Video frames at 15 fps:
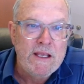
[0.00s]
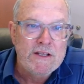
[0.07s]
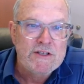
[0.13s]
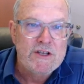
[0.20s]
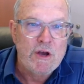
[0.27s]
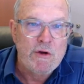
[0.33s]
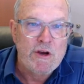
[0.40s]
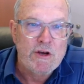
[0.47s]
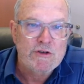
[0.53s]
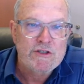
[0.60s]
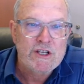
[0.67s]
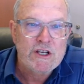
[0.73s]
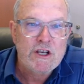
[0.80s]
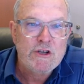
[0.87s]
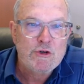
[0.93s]
So here's
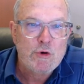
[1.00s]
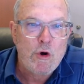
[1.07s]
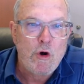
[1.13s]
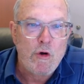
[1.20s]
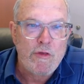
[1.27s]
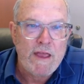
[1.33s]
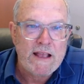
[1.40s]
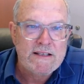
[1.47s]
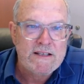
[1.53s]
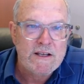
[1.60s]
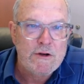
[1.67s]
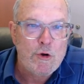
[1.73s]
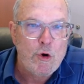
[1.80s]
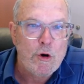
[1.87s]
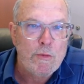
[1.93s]
the control. That's a
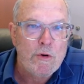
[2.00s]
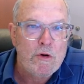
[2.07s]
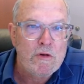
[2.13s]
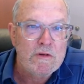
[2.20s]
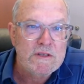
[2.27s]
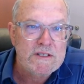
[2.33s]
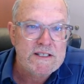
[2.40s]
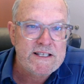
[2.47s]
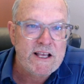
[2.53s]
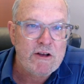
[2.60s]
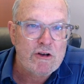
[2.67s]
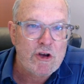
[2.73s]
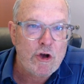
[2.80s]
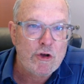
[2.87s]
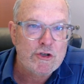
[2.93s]
normal cell
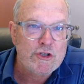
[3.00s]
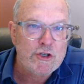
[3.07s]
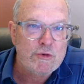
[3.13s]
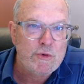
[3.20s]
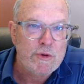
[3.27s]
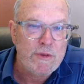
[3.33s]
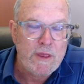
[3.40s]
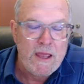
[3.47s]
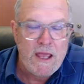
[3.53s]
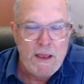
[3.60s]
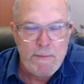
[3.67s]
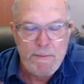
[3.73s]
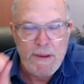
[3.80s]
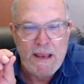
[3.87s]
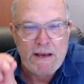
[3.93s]
culture with
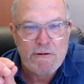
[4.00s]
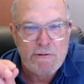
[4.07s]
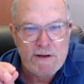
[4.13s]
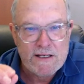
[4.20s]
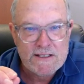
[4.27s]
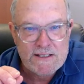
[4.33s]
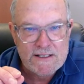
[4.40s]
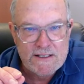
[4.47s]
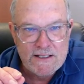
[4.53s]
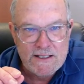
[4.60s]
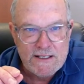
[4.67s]
pancreas